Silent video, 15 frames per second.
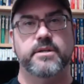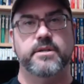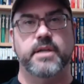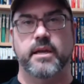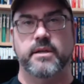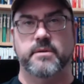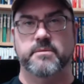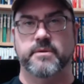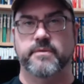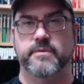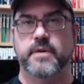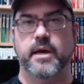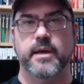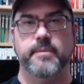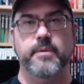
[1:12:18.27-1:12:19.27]
They understand it in
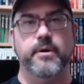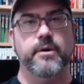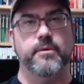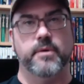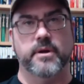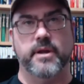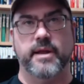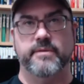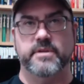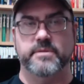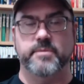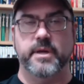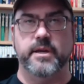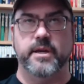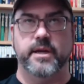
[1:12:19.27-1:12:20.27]
terms of time. Oh, we're going
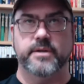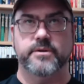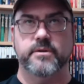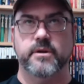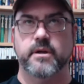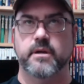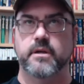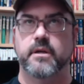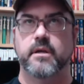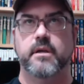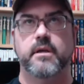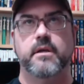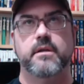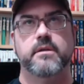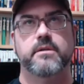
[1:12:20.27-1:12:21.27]
to have to spend an extra
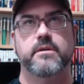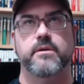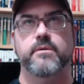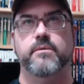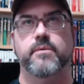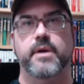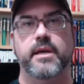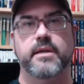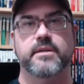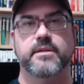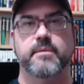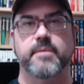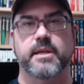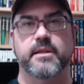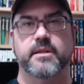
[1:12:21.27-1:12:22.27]
2
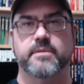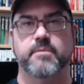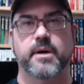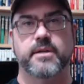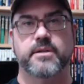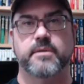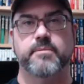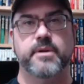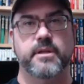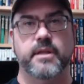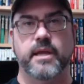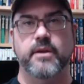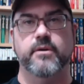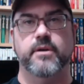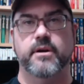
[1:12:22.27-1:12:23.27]
weeks to make this monster, but
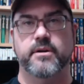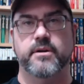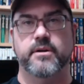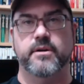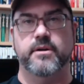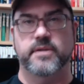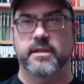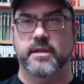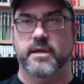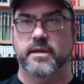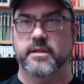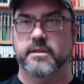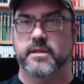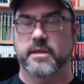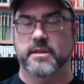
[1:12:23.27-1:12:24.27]
they don't understand
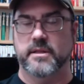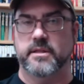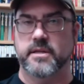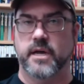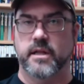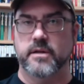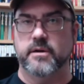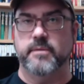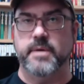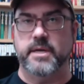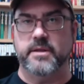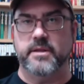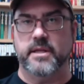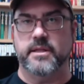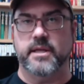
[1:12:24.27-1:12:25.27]
the dollar
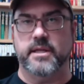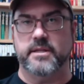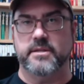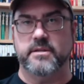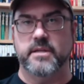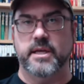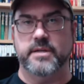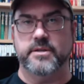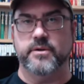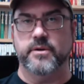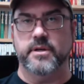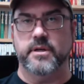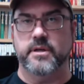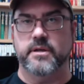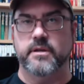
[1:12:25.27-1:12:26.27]
amount that's
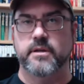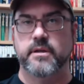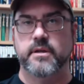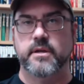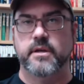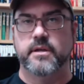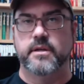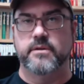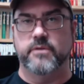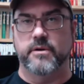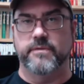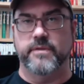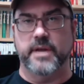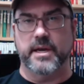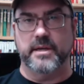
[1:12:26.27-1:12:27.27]
going to
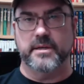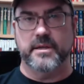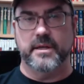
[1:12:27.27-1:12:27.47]
reflect.